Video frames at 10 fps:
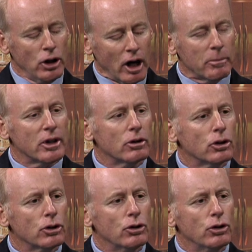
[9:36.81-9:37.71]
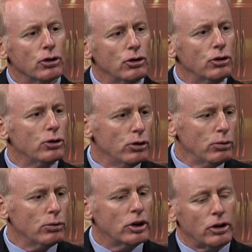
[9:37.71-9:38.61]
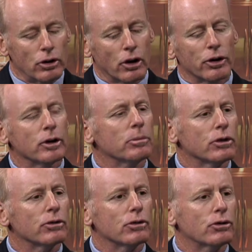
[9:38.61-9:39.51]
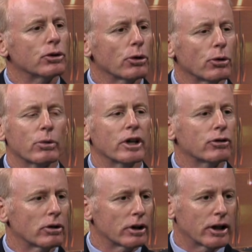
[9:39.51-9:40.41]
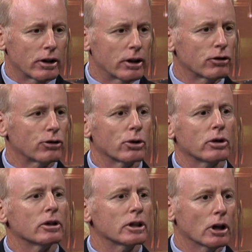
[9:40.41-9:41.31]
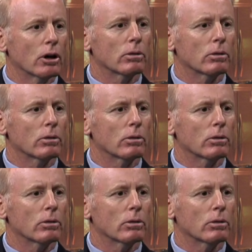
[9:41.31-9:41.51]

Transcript: I mean, you are in the business, the rates are at historically low.